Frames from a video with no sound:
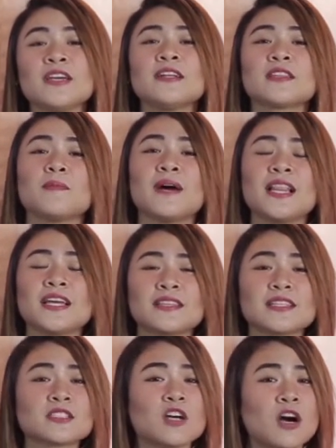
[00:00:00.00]
Diba? Let
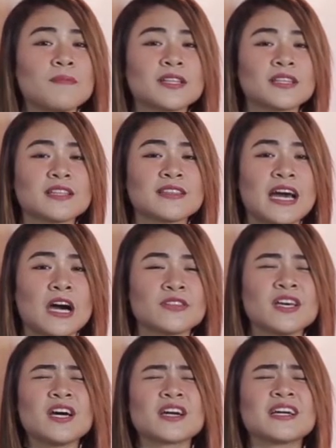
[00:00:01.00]
us comment it down.
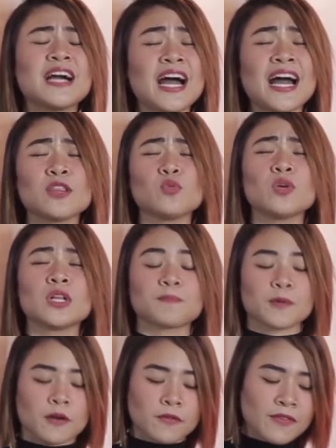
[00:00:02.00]
God will
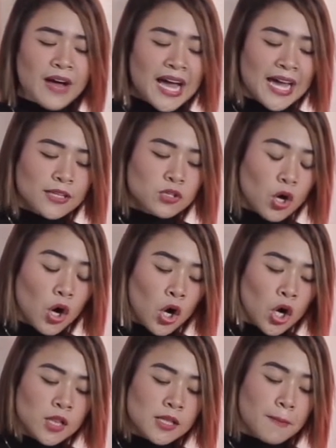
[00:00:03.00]
provide
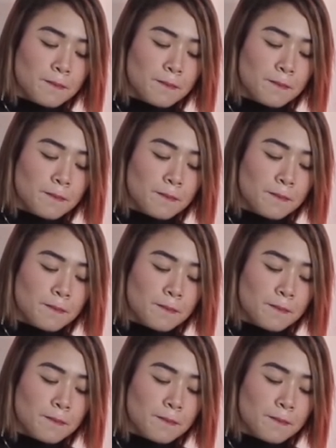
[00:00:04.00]
all